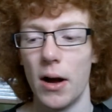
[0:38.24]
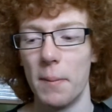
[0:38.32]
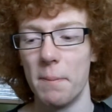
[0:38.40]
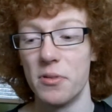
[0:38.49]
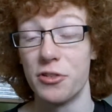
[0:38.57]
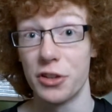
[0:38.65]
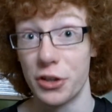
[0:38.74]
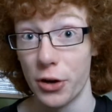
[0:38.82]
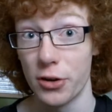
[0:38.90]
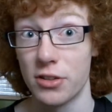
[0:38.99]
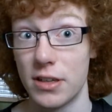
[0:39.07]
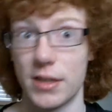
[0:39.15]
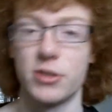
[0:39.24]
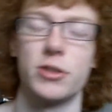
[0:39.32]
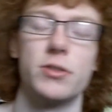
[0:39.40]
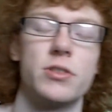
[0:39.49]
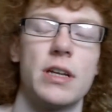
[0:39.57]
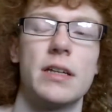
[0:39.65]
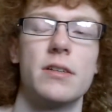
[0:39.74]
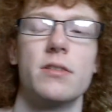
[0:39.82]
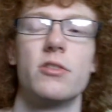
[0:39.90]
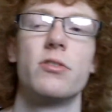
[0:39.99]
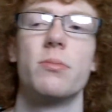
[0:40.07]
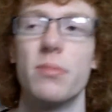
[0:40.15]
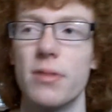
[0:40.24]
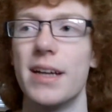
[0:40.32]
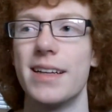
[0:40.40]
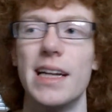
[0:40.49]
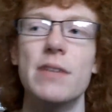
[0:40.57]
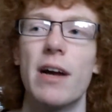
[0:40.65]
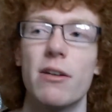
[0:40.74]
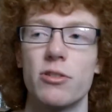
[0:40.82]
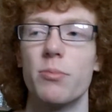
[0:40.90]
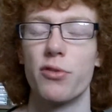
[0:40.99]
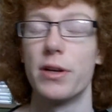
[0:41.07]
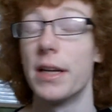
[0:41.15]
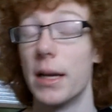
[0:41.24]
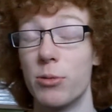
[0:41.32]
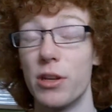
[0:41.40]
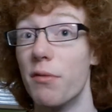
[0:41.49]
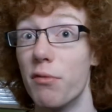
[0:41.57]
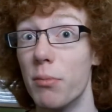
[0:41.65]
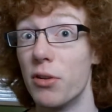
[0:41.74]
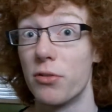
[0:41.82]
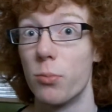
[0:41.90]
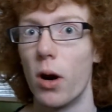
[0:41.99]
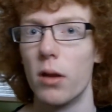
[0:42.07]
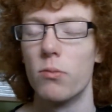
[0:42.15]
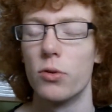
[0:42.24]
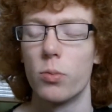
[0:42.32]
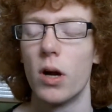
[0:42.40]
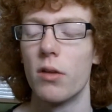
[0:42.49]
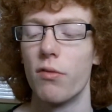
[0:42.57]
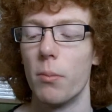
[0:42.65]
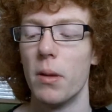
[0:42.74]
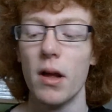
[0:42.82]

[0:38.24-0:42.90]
security issues, and they gave out some free games, and Infamous 1 was one of them.